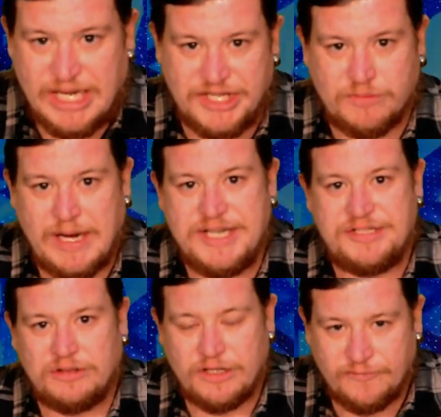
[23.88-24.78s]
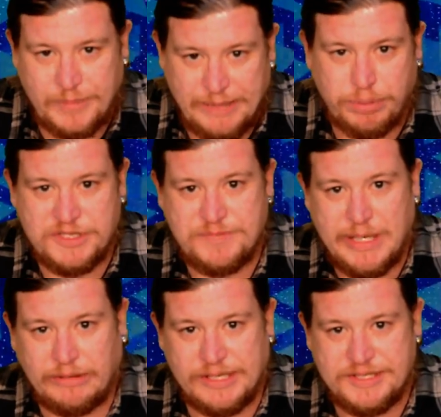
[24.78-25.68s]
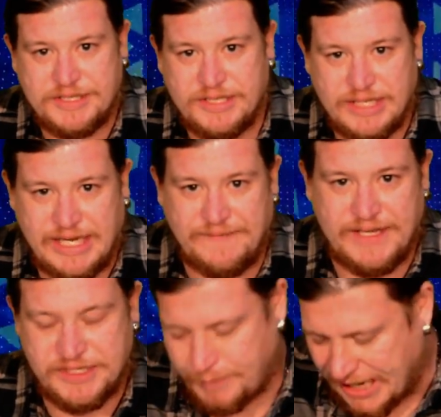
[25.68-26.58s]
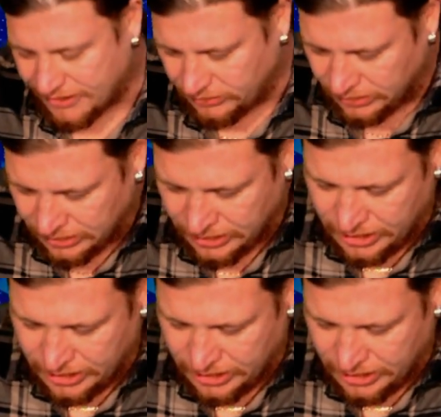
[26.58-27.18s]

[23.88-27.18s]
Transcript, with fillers: It's raised a lot of people's spirits in this battle.